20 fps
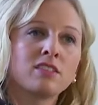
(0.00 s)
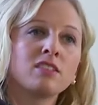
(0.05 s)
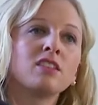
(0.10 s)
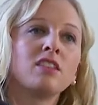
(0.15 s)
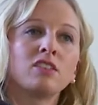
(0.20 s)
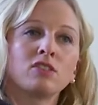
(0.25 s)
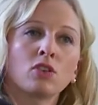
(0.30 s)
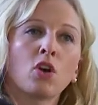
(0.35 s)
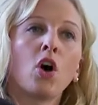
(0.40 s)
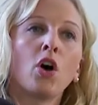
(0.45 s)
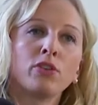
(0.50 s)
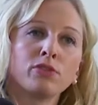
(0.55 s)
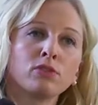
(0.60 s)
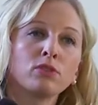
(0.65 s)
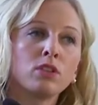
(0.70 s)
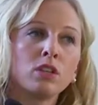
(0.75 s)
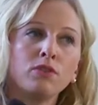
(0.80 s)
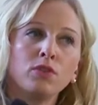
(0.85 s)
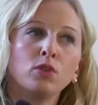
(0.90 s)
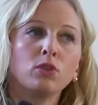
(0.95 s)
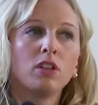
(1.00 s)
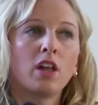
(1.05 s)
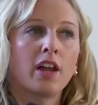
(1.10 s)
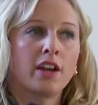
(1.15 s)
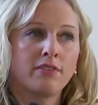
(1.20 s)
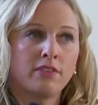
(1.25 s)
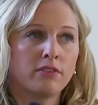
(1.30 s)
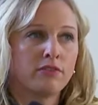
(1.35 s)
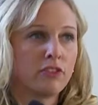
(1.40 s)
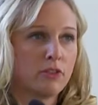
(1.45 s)
and this will also give you a lot
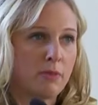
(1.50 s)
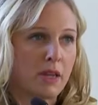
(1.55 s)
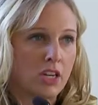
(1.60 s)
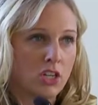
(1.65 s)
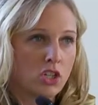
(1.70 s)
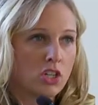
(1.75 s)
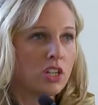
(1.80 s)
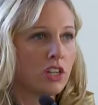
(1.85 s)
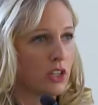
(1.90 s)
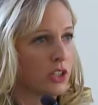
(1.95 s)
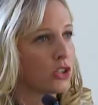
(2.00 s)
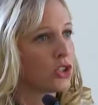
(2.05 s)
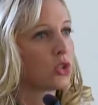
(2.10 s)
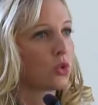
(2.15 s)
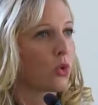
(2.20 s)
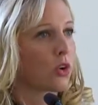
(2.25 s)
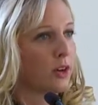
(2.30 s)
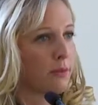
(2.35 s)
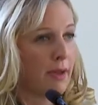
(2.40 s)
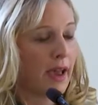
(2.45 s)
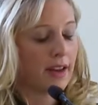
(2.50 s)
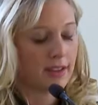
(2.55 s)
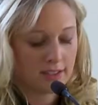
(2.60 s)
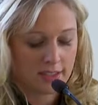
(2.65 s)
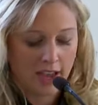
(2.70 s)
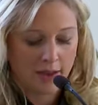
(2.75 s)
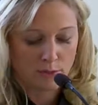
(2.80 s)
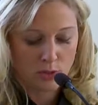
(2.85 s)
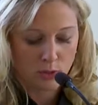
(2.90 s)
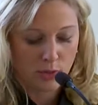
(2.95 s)
of information in a short amount of
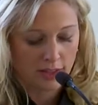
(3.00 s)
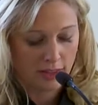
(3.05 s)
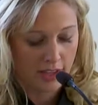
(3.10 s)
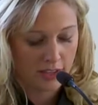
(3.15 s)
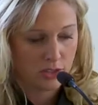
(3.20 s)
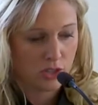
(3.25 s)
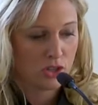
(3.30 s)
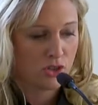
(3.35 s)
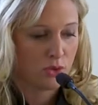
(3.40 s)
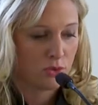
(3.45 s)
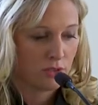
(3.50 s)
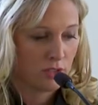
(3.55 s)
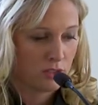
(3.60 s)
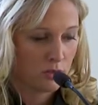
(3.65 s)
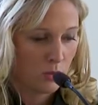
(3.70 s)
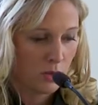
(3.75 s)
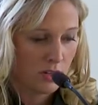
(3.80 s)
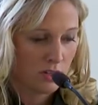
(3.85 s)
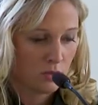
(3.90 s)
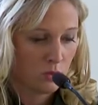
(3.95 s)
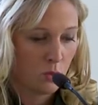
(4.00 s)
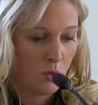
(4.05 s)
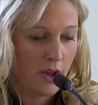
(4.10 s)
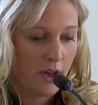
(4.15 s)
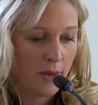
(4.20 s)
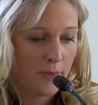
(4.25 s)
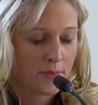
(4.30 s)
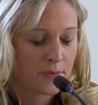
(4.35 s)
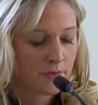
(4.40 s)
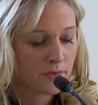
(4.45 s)
time. So I like to use this one as well.